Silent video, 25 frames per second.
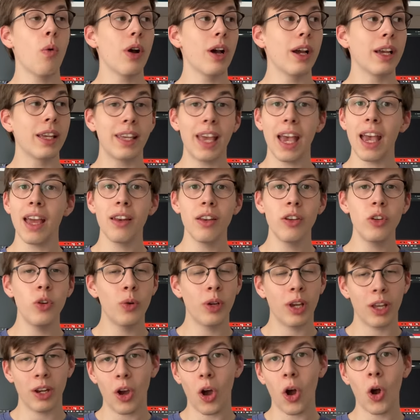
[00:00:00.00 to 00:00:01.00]
again, you
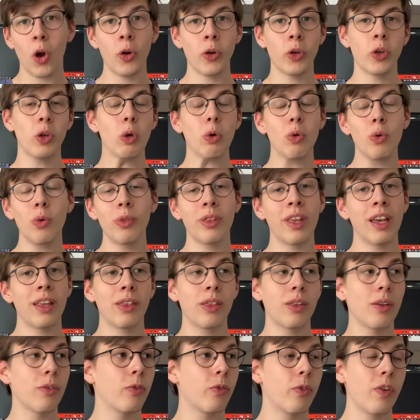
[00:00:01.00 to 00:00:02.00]
can argue that
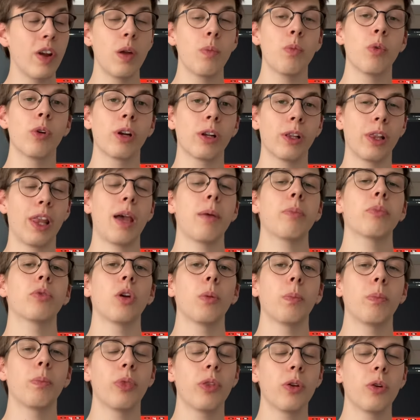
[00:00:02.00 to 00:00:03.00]
the Framework
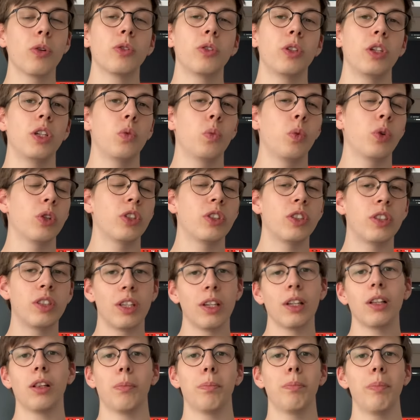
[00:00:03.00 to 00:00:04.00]
Laptop 13 would
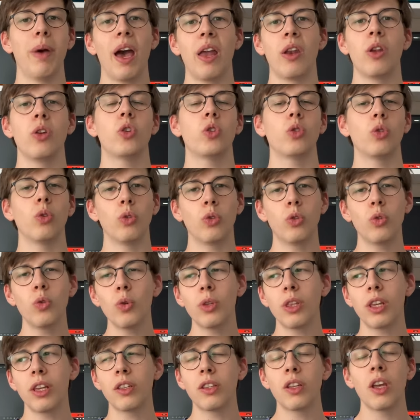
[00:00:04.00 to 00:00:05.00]
still manage to do
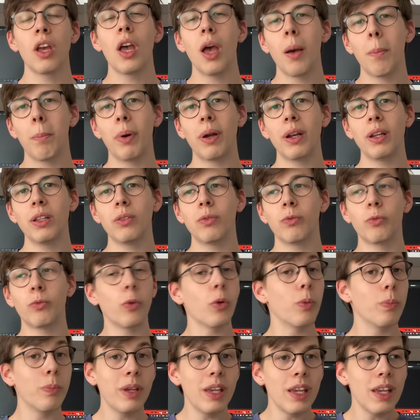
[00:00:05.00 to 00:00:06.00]
this, but for
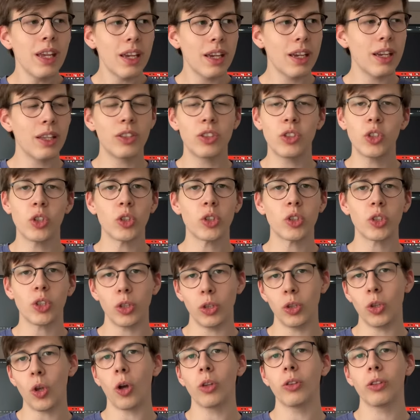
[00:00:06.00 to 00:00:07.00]
me, it's just
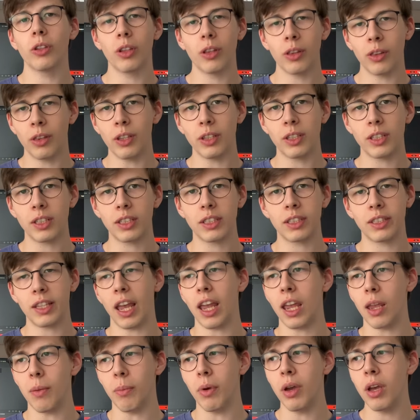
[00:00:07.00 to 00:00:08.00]
not the
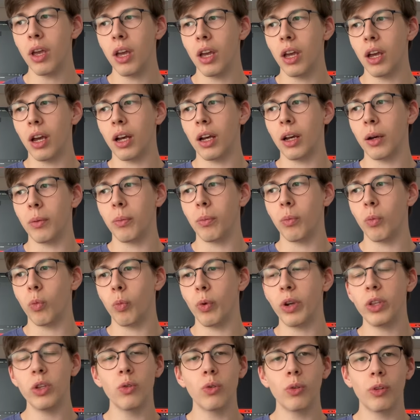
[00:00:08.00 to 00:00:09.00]
same.
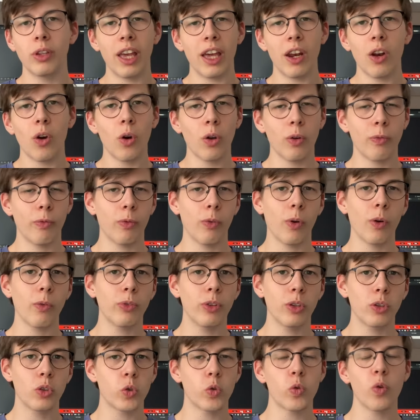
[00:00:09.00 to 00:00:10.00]
When you get out of
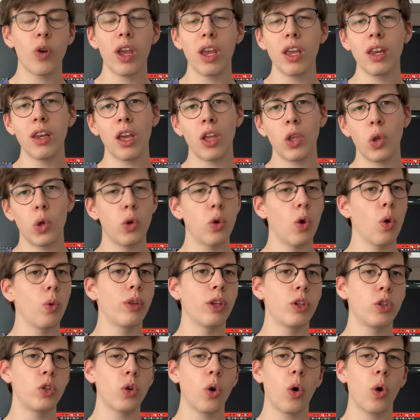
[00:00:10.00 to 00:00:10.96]
the train and you know that you